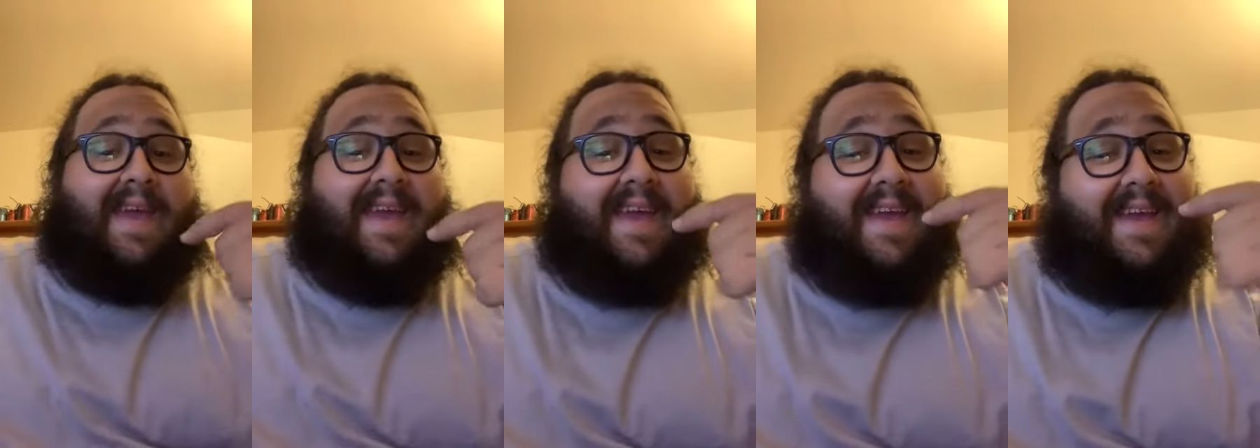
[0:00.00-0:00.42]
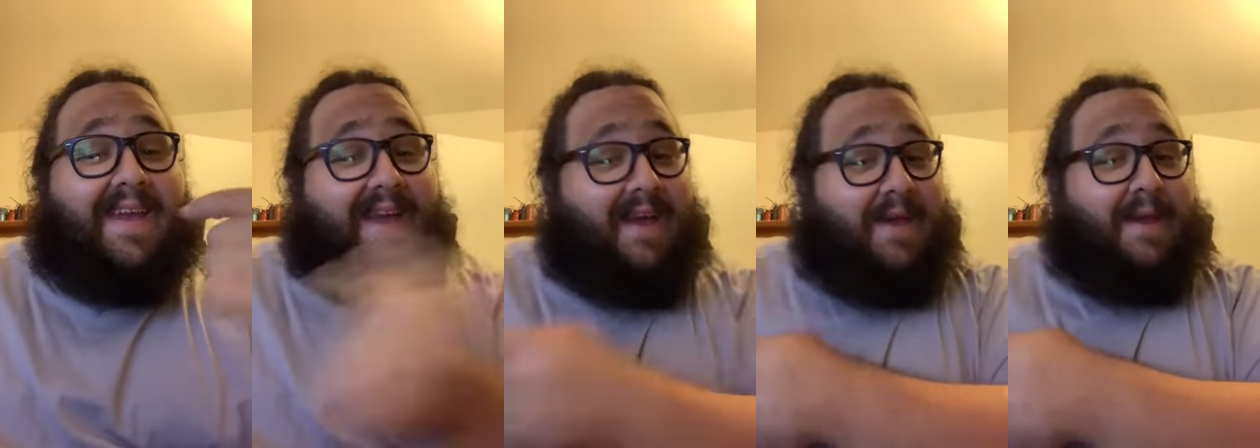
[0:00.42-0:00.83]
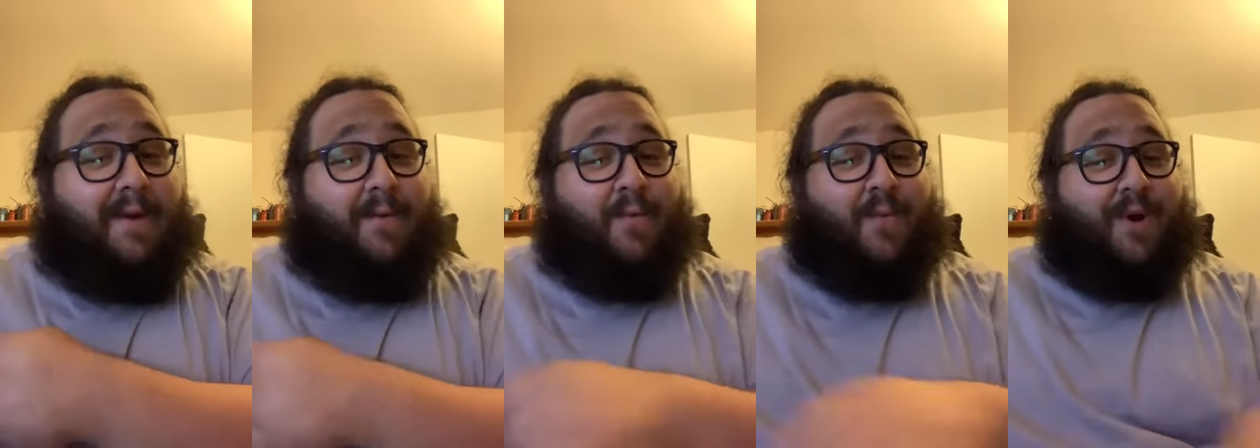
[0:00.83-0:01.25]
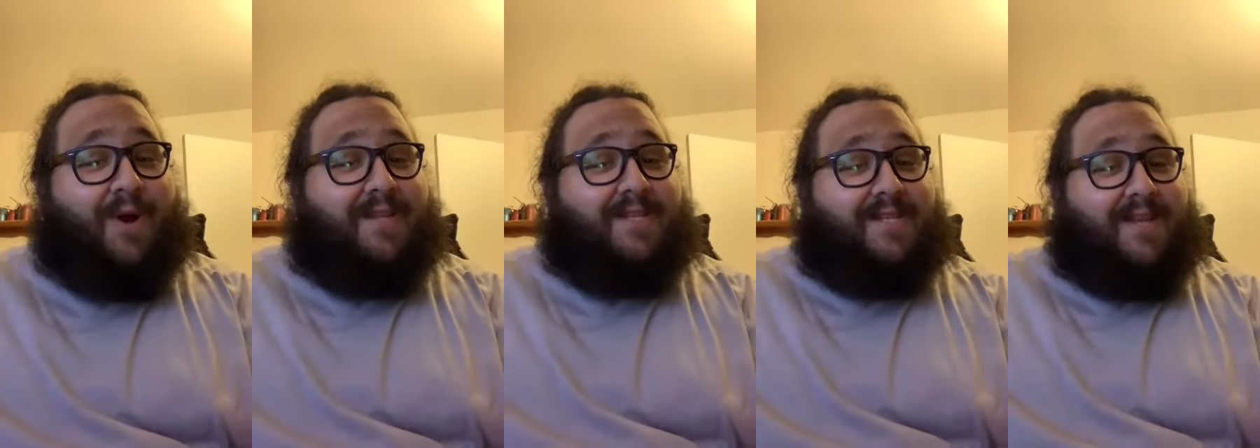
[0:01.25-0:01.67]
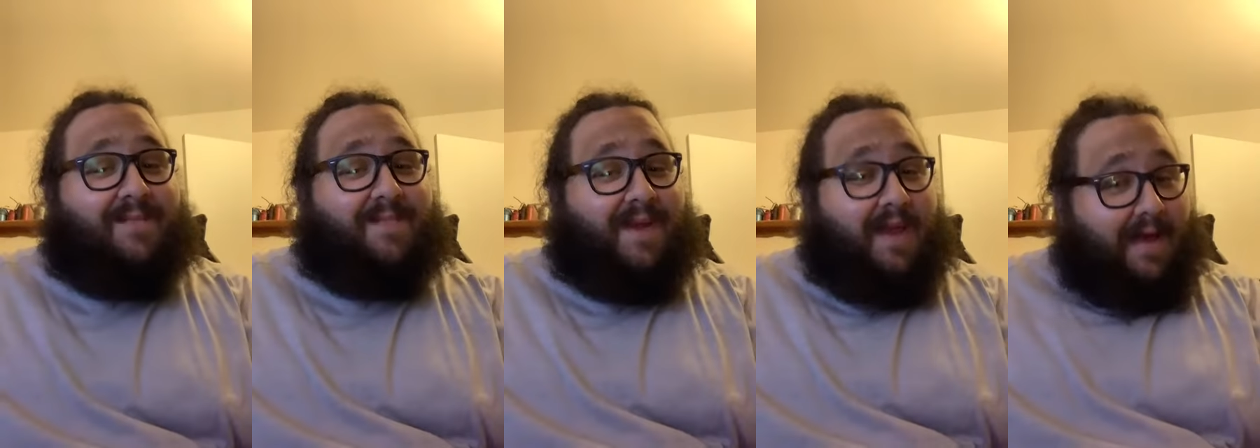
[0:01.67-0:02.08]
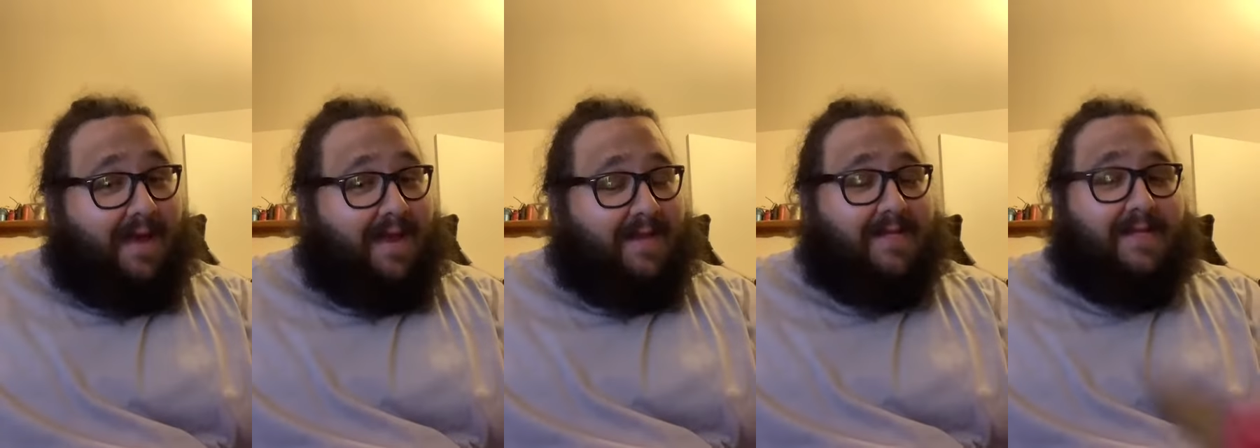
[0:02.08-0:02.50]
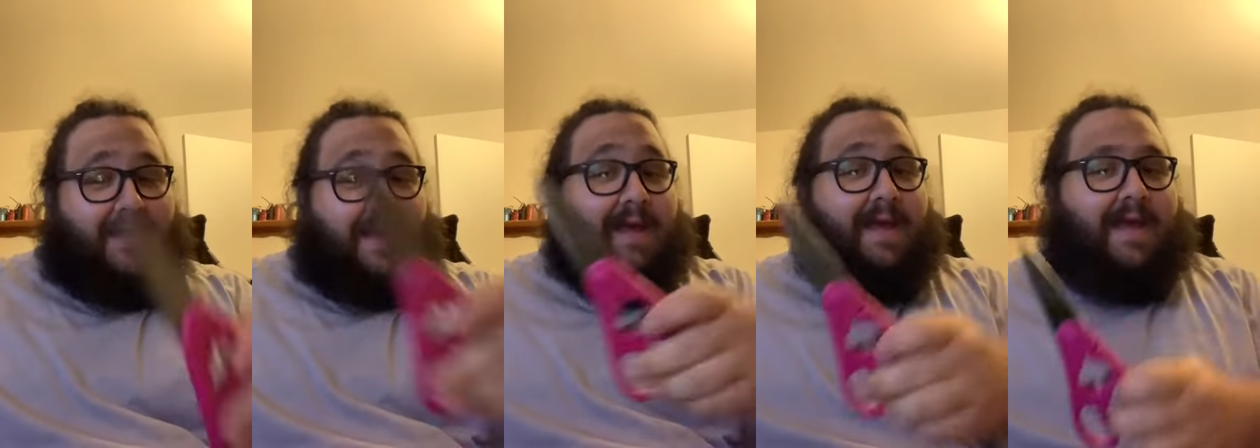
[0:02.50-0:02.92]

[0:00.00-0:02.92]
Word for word: Hey, what's up guys?